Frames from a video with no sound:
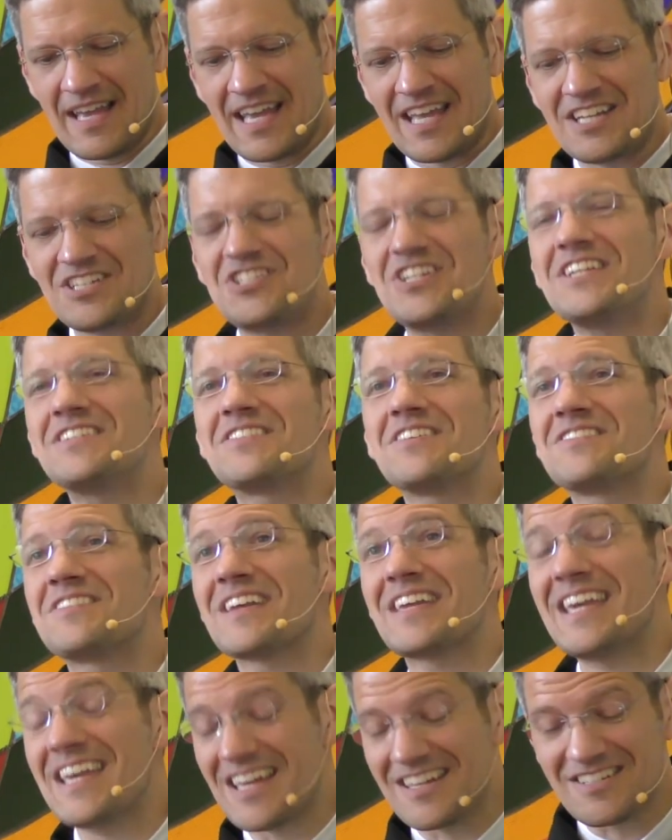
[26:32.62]
And Jesus
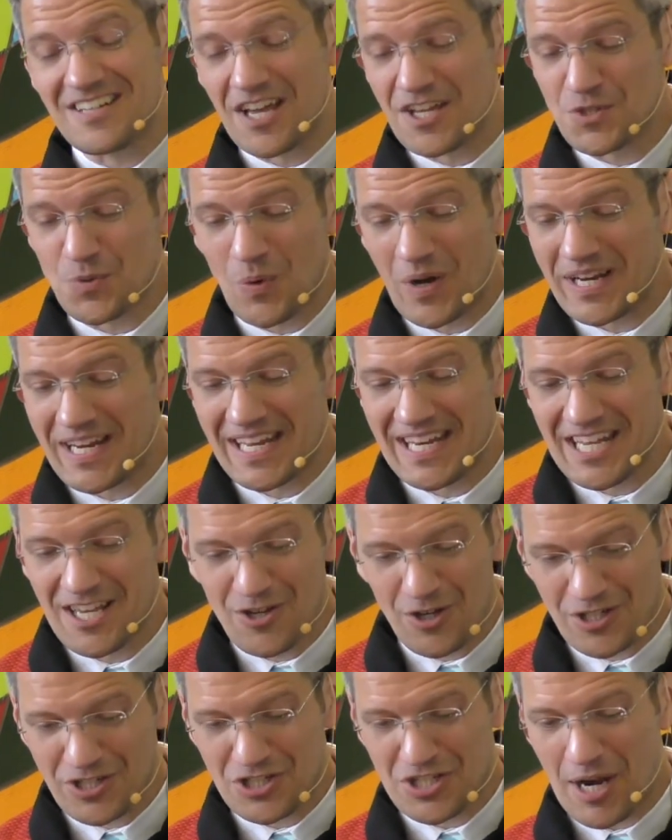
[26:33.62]
again does what any
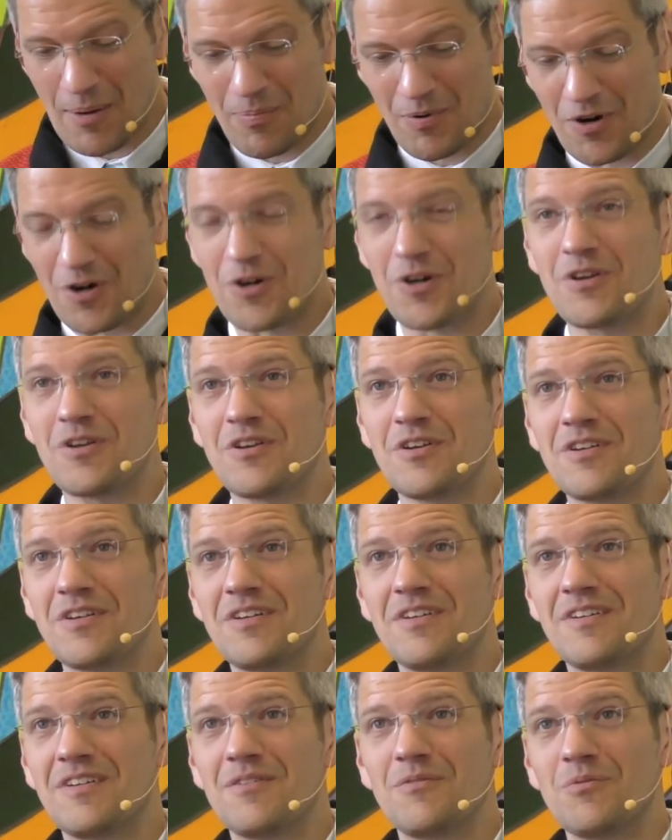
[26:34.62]
good shepherd
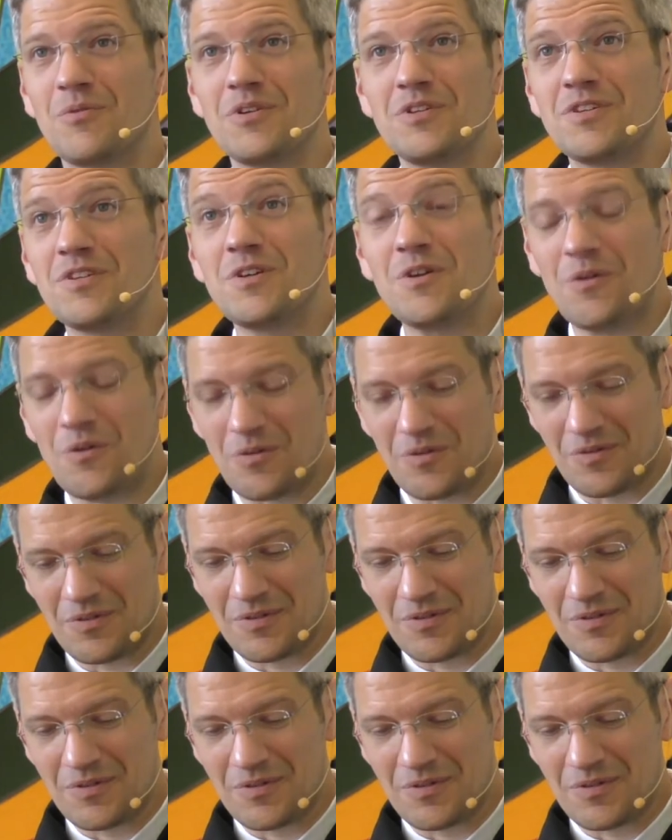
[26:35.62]
would do.